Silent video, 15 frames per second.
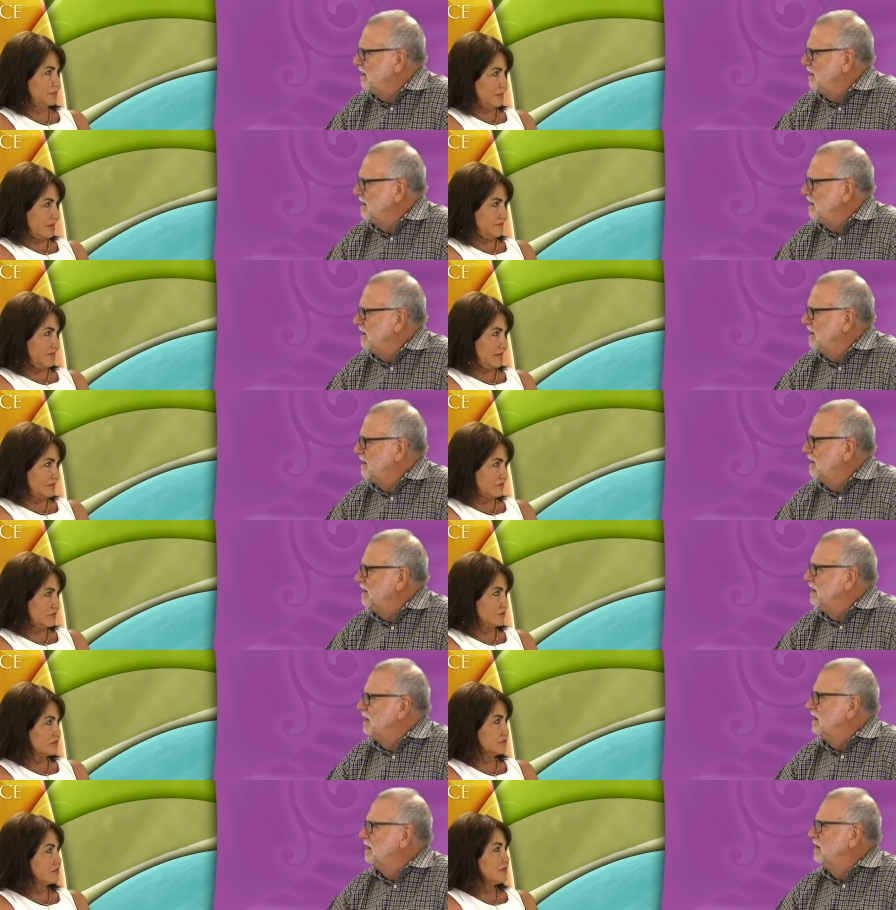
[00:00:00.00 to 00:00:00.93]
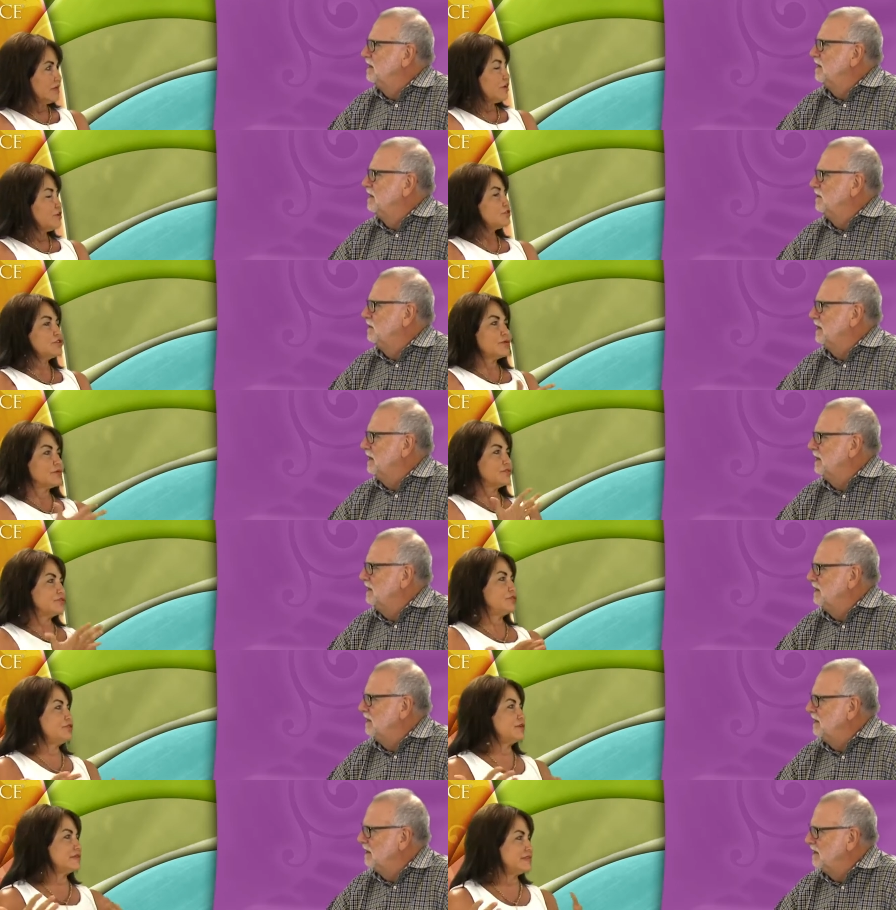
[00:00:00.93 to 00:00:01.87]
Speaker 1: the blood vessels okay. so
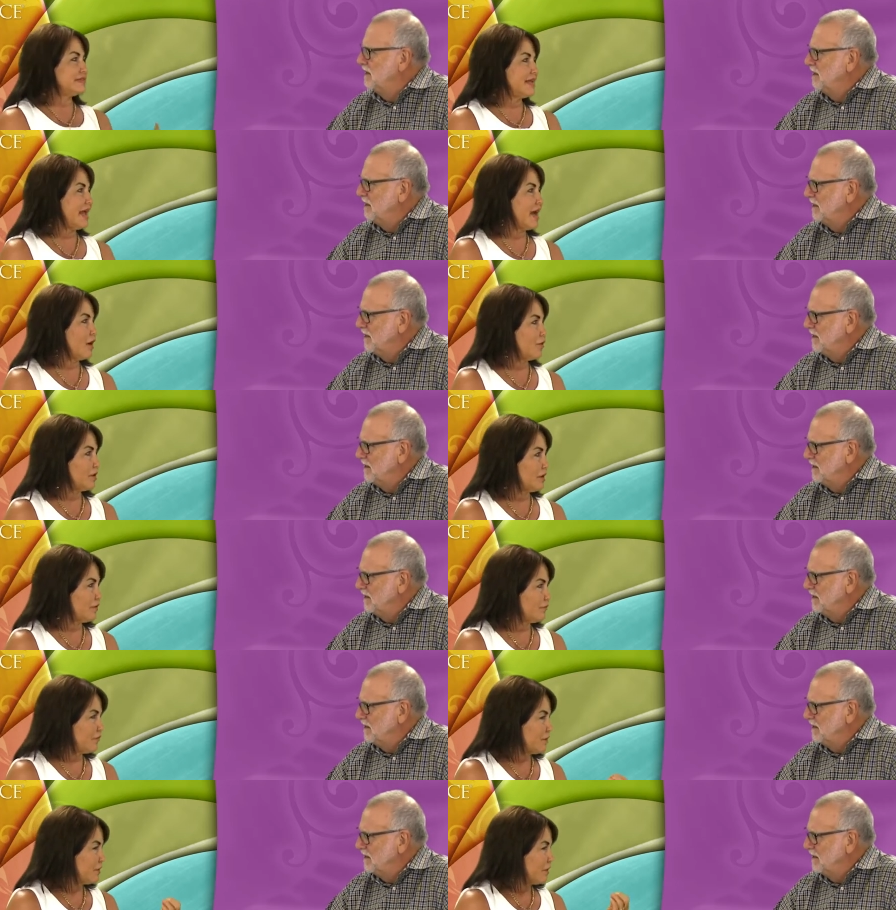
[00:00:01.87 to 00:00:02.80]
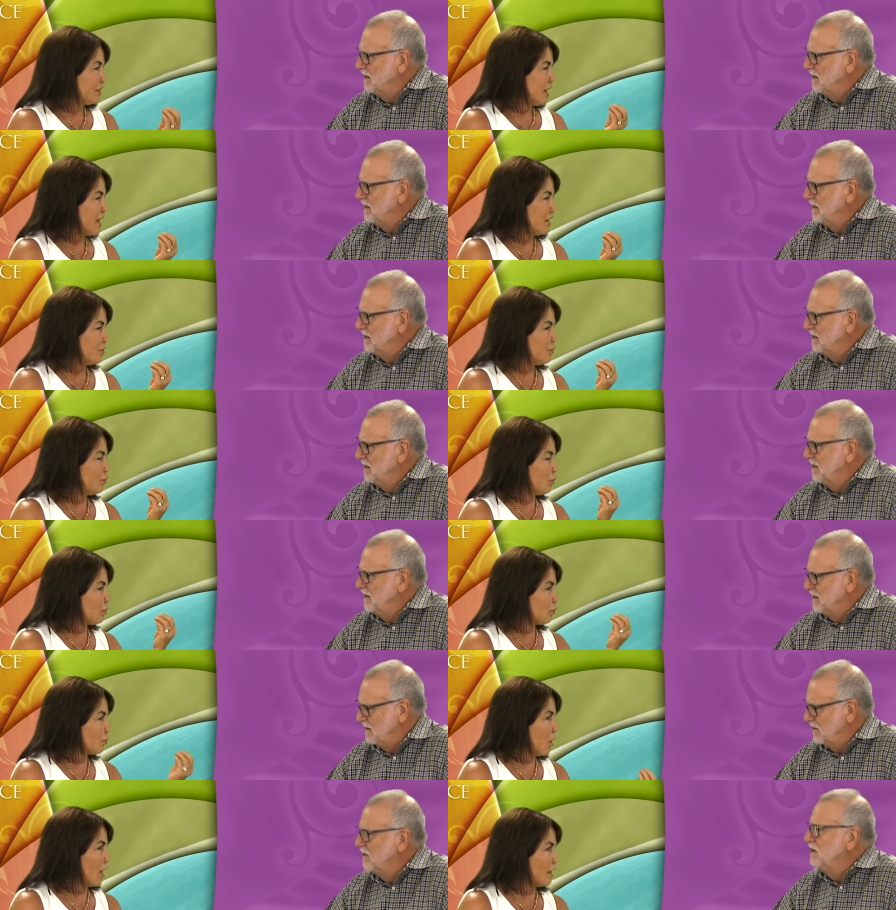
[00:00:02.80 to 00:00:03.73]
so you can see how if you
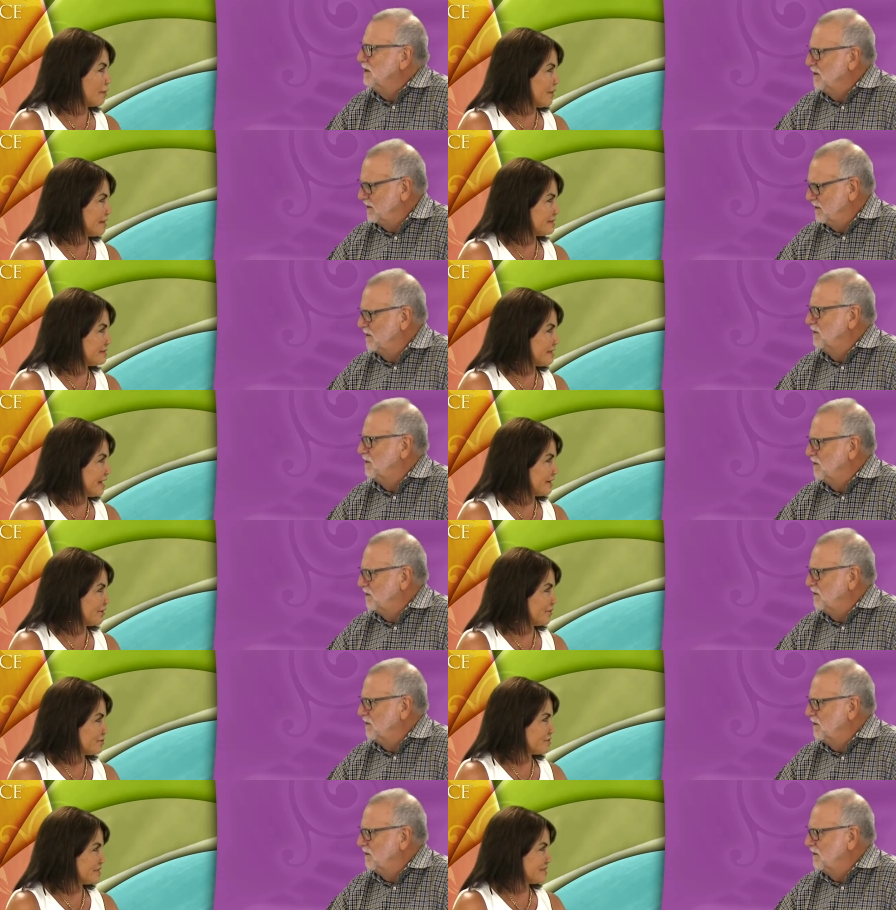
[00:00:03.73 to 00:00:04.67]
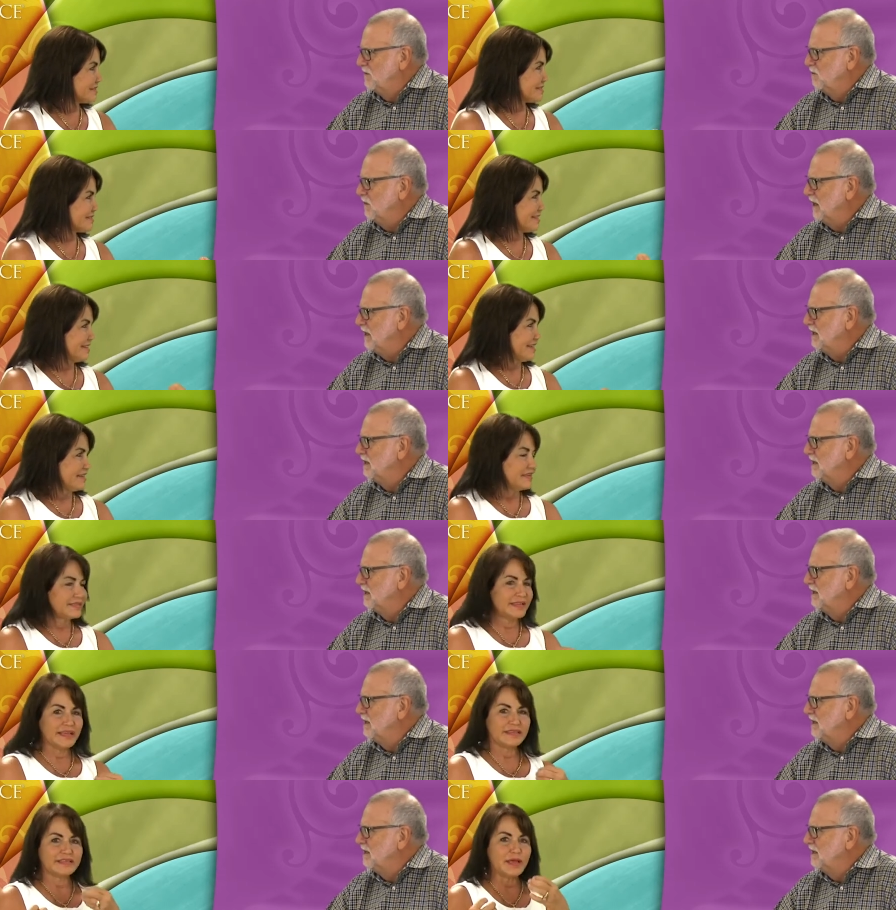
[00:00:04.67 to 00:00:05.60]
were wrong about the diagnosis right
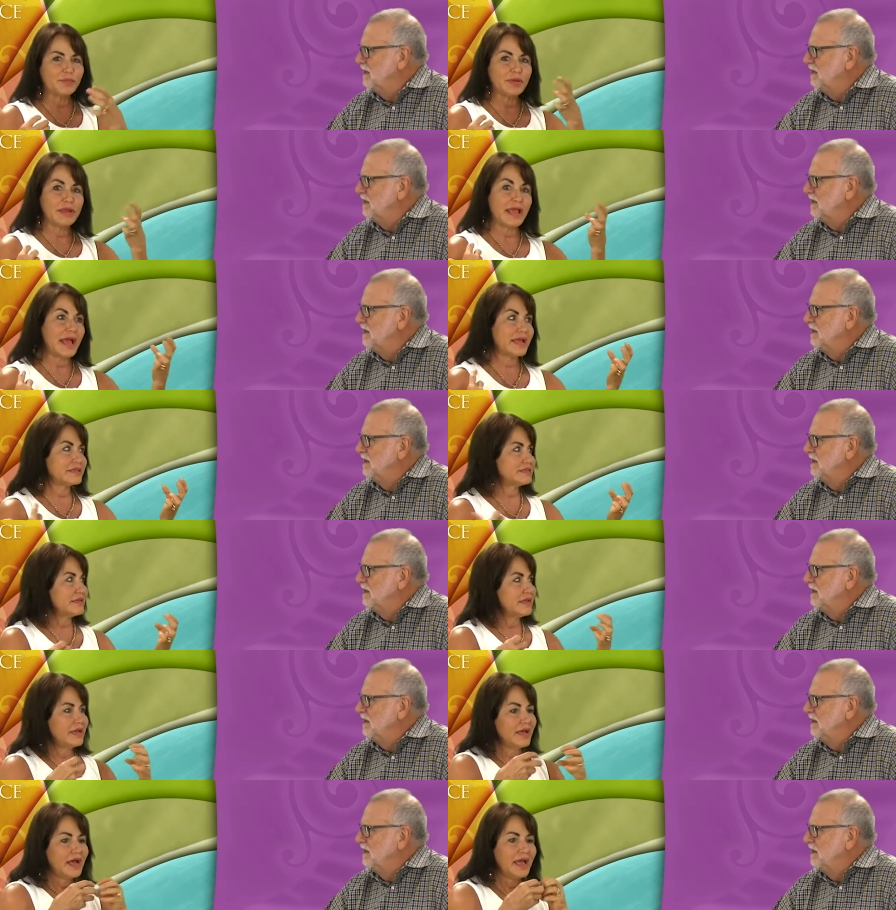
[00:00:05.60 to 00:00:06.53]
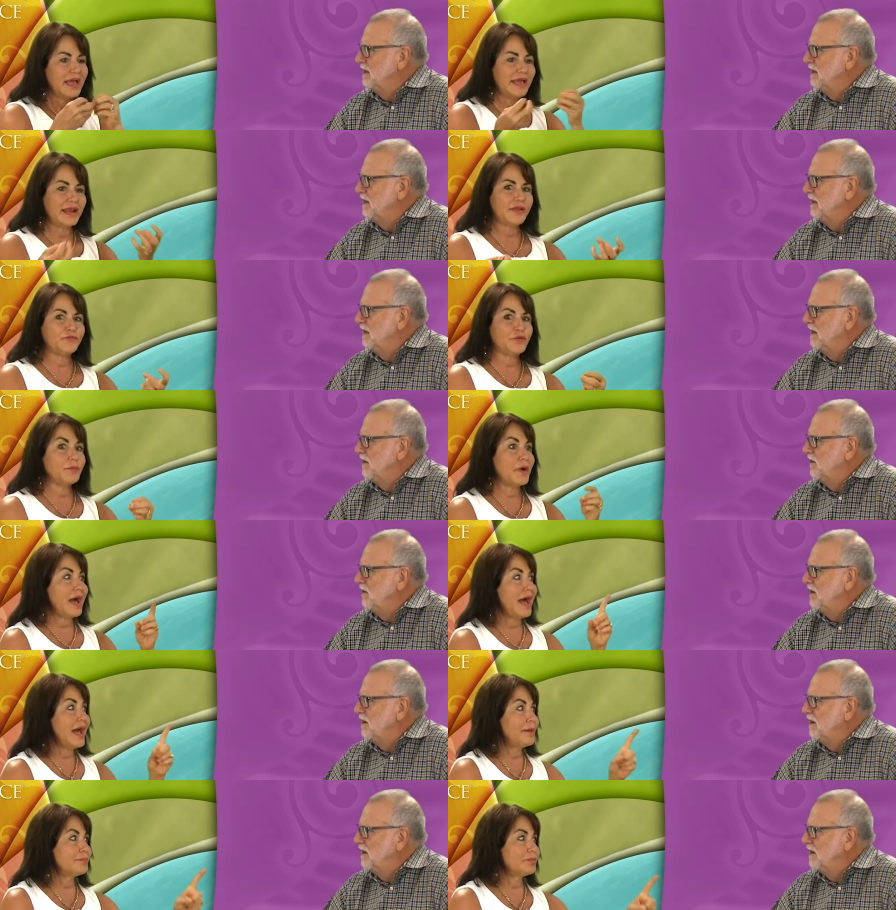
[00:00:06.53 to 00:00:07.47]
say somebody has a headache from
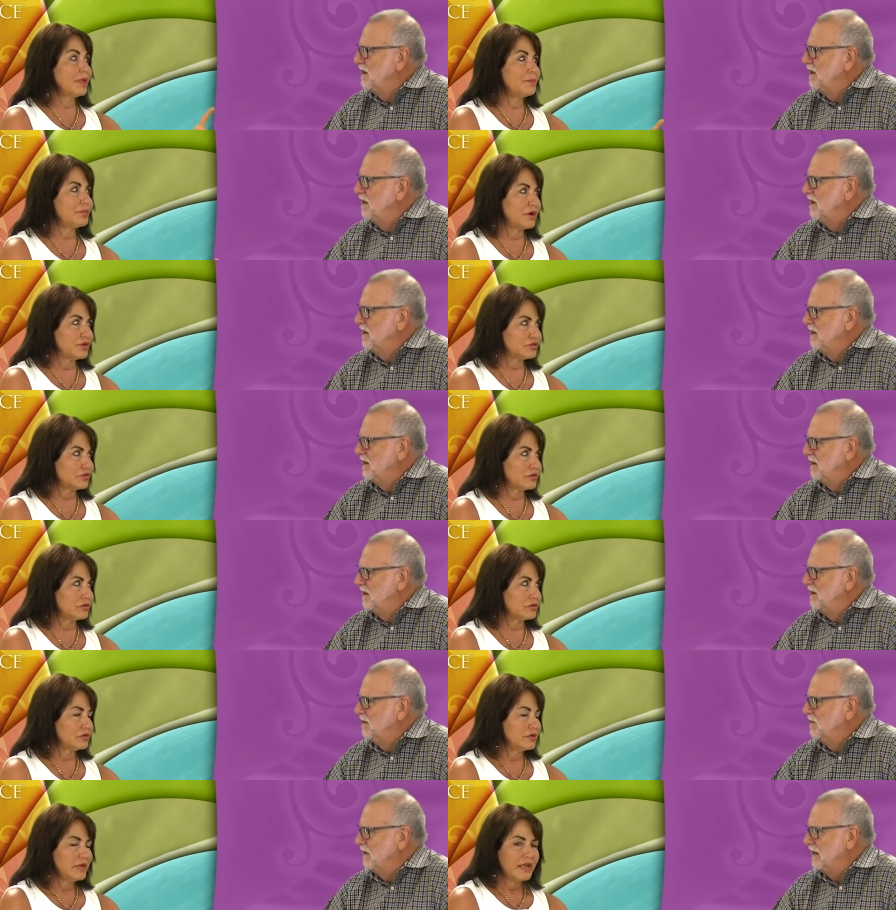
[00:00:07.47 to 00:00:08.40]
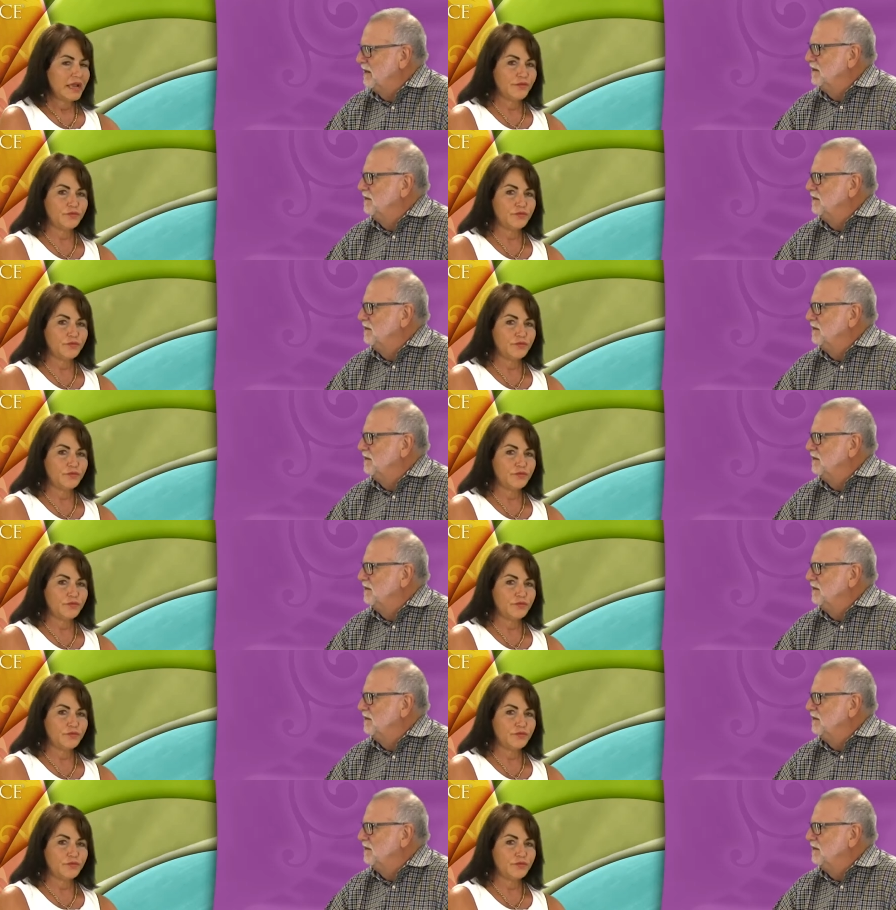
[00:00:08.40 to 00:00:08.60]
high blood pressure, right.